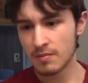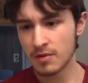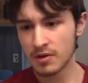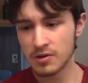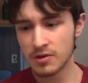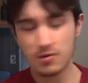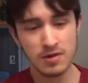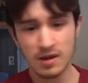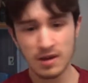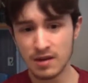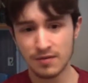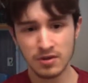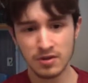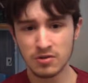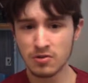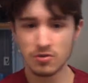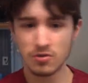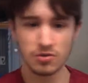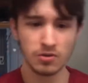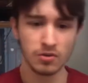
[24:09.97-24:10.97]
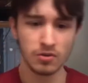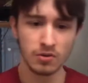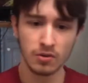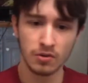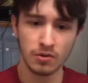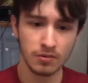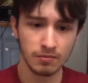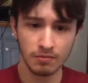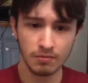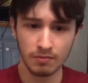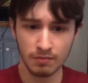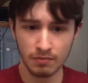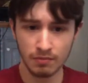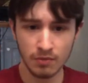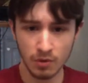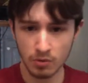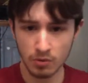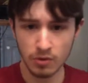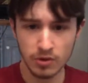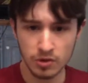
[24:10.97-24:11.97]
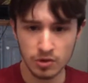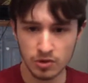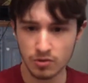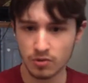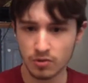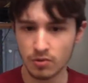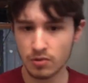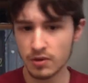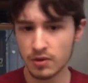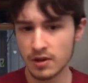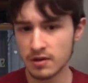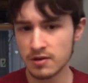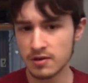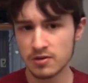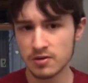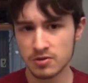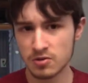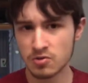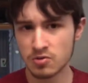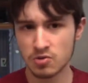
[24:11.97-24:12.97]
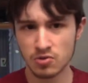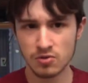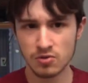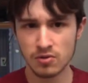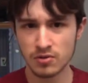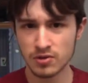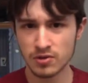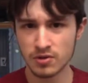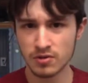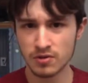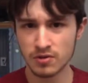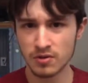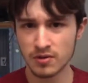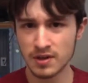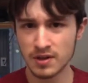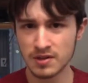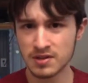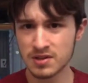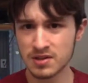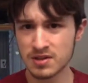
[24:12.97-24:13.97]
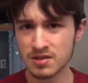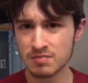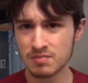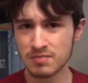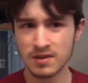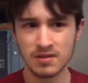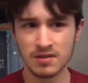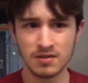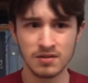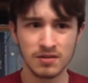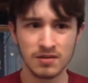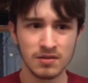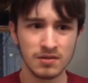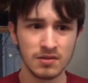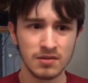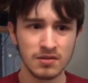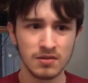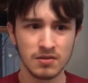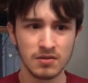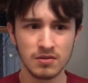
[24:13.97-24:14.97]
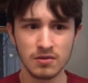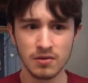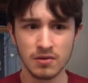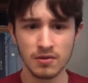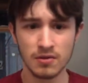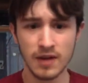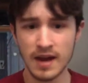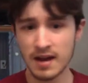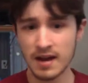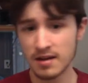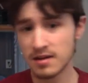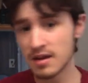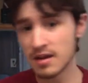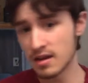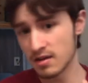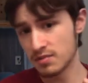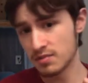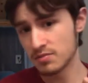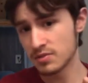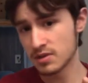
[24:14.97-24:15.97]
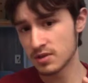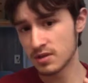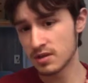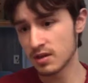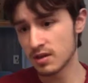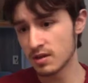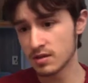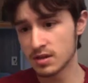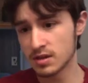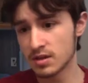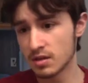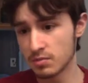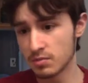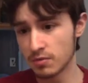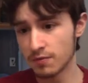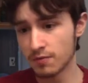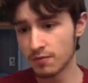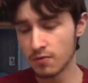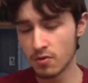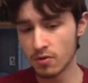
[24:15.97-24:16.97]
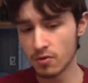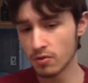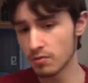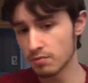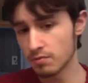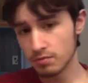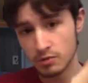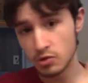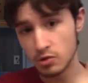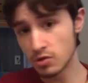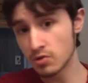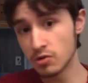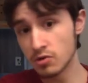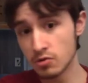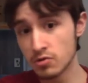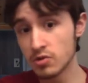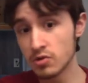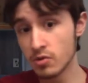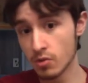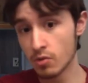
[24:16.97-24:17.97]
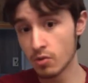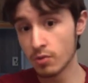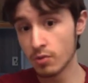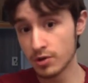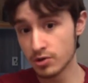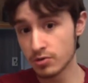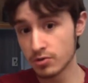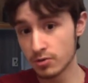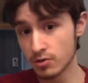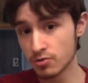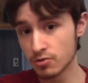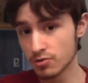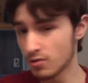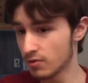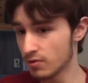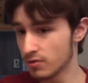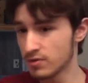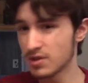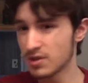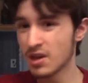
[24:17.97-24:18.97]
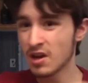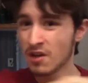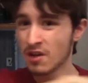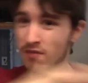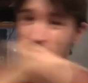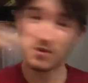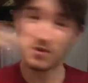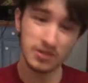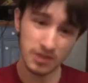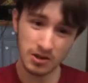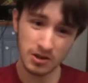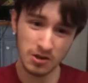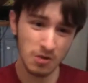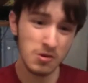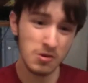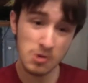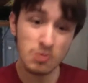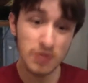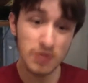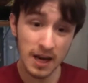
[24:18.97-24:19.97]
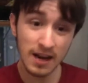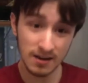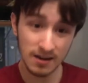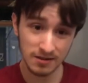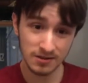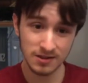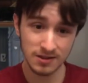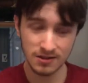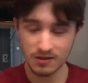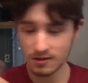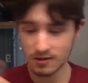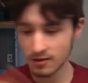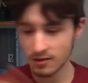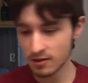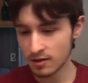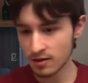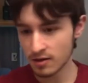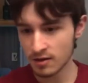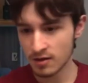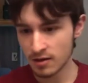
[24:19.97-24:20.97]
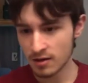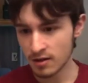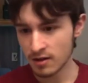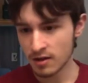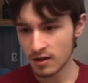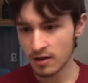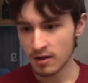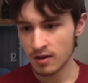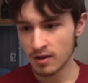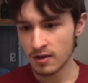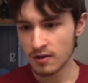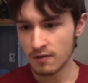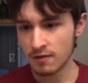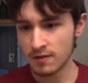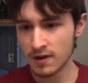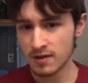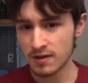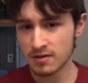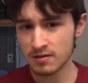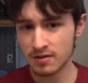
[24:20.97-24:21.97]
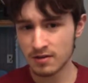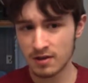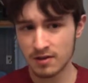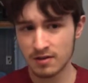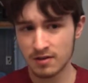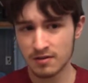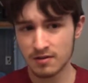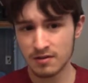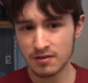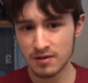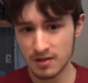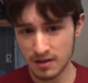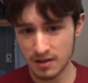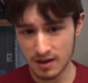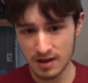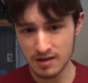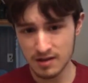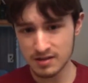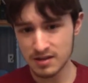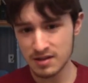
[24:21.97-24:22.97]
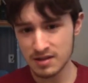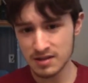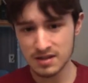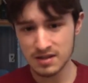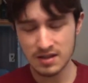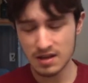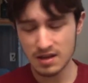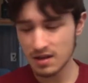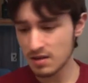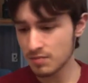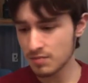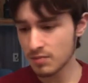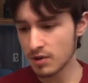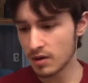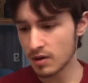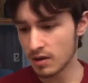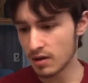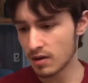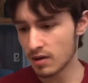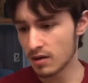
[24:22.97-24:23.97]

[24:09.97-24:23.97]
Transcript: but you can't even use your original NES controllers on there. That's something, Act Games has done before. You can use your original controllers. Nintendo, you can't. In fact, like, it has that same